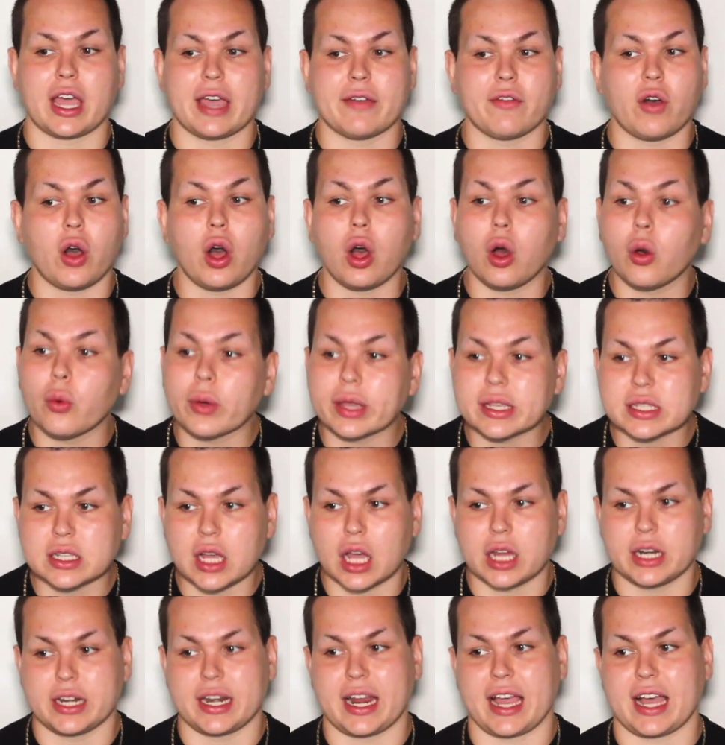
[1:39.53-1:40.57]
I've always
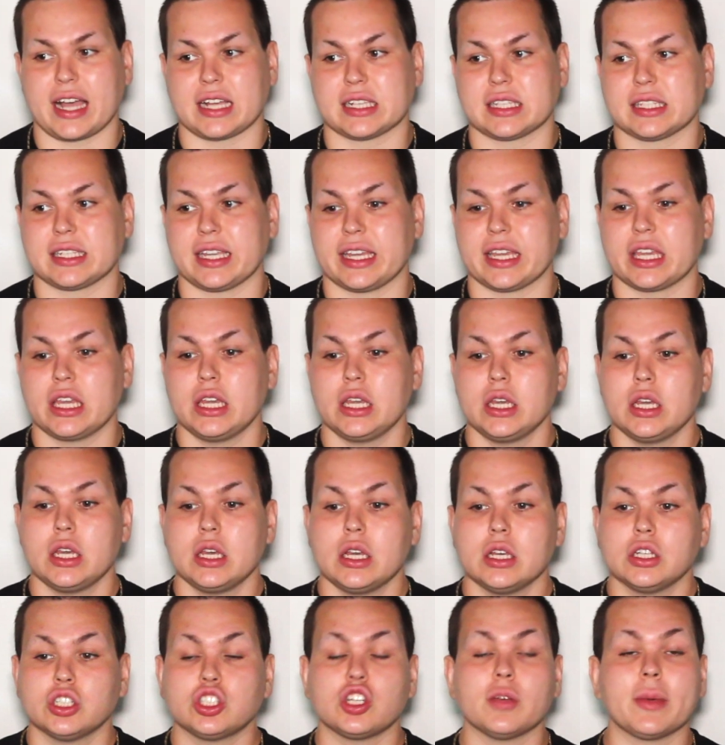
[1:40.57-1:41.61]
gotten asked
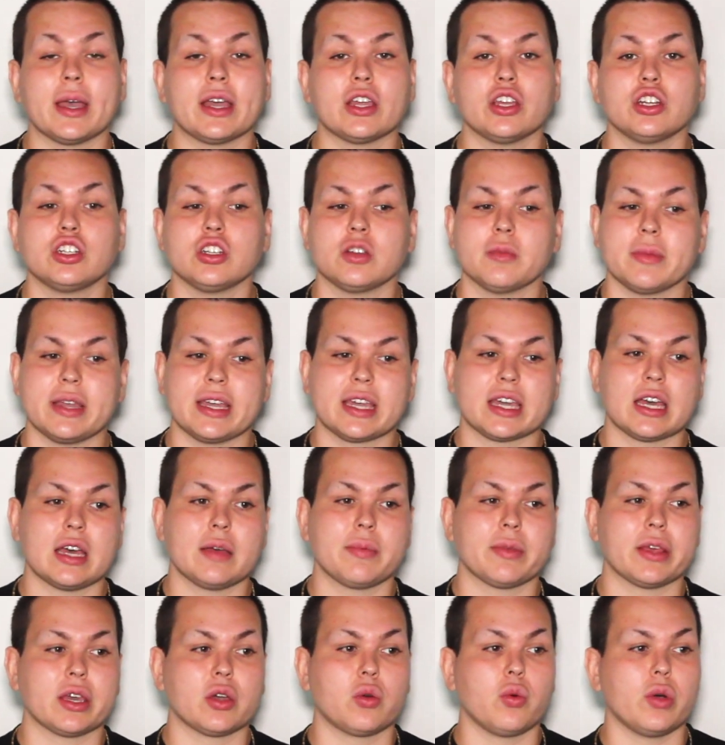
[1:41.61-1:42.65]
show me how you do your
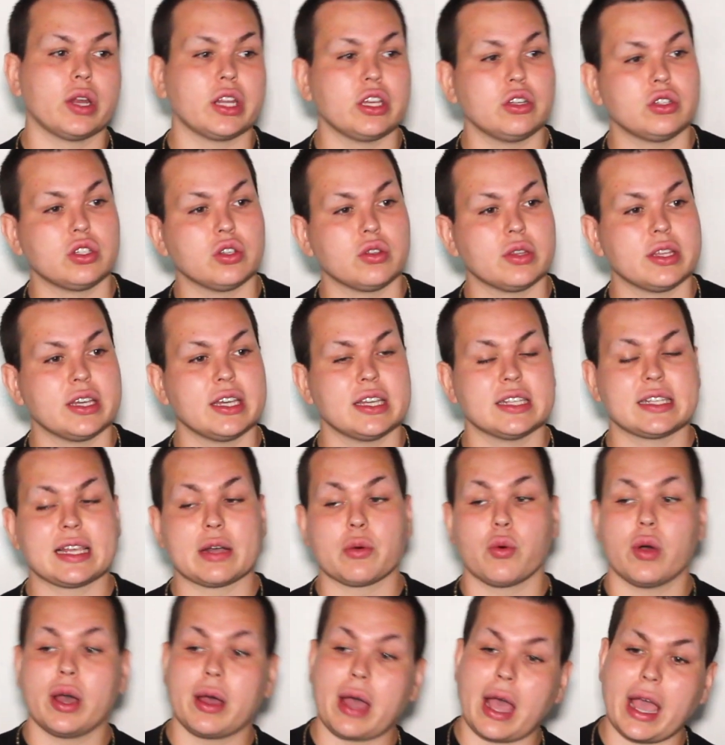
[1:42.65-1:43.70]
makeup, what do you do this,
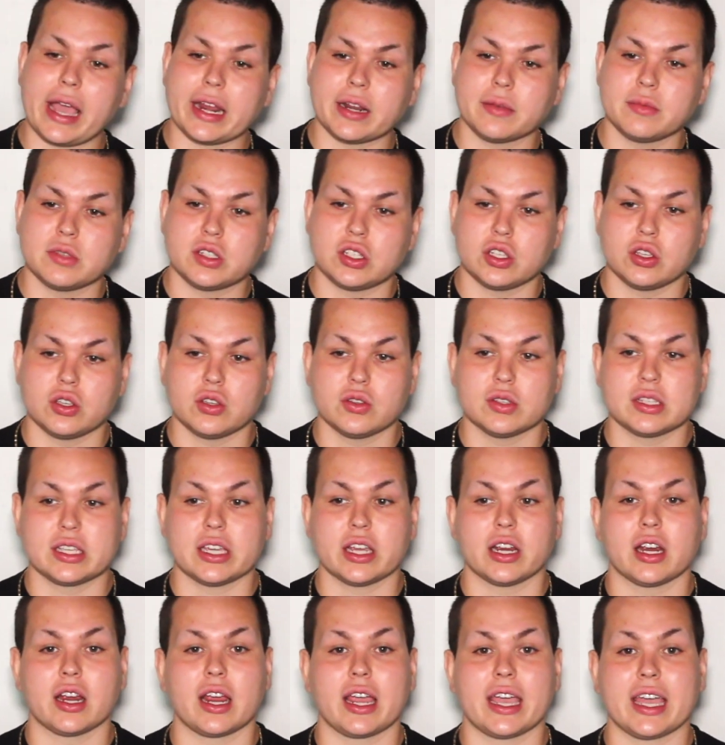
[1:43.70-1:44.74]
what items do you use
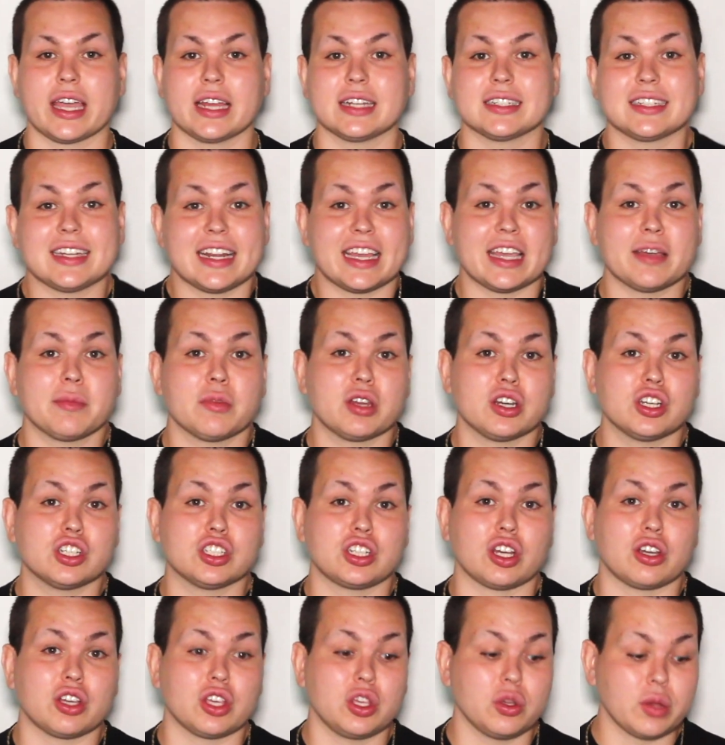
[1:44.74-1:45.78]
here, and today I'm going to
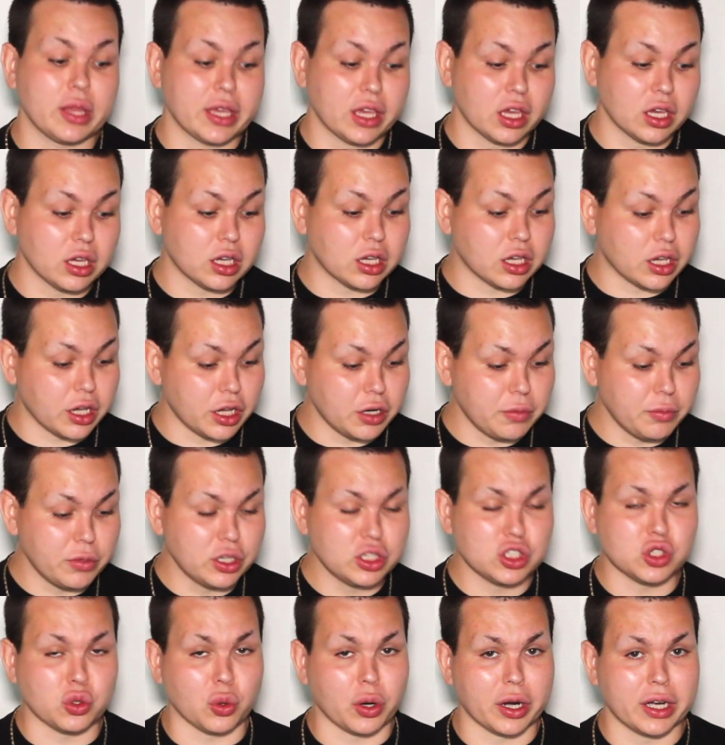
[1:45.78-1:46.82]
show you a good
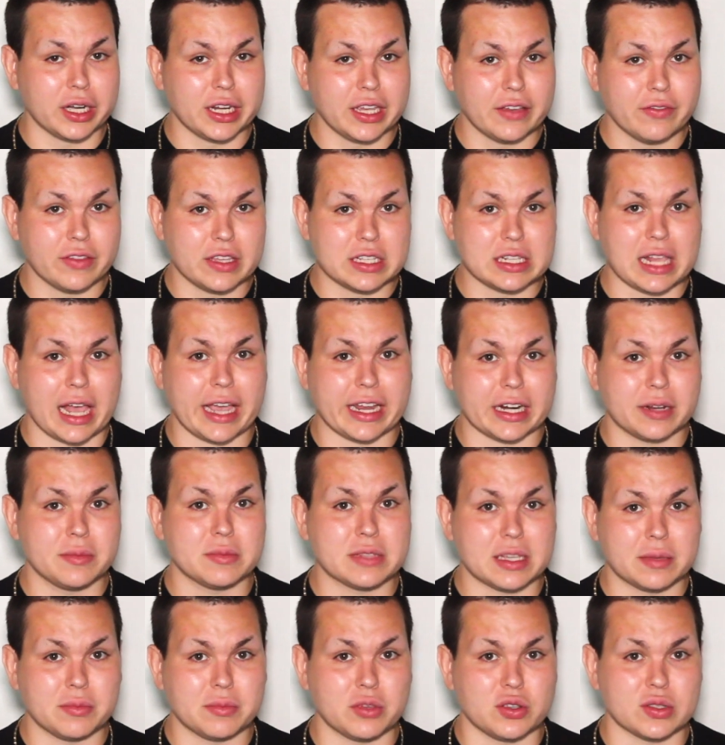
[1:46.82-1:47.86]
majority of these
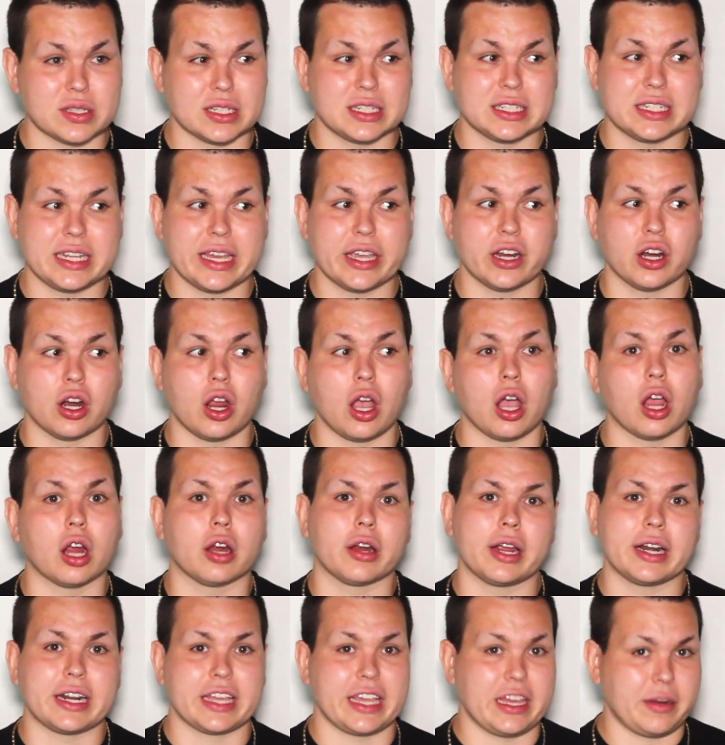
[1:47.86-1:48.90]
items I'm using today are
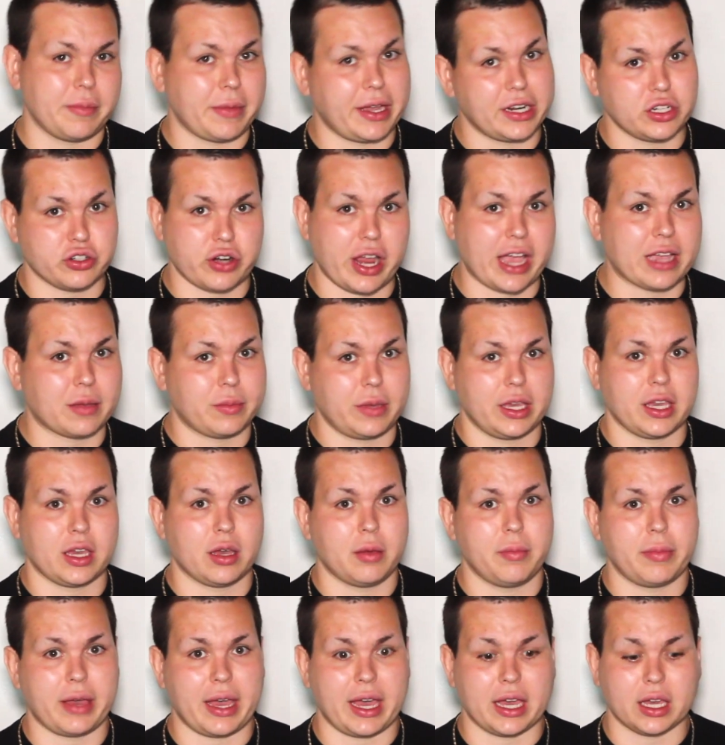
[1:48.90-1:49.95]
already in my drag
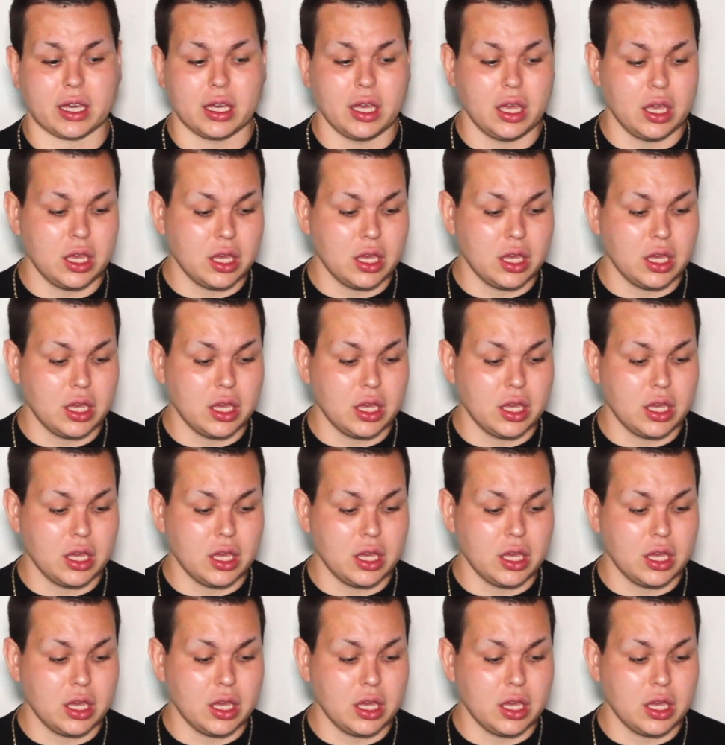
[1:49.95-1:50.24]
makeup bag.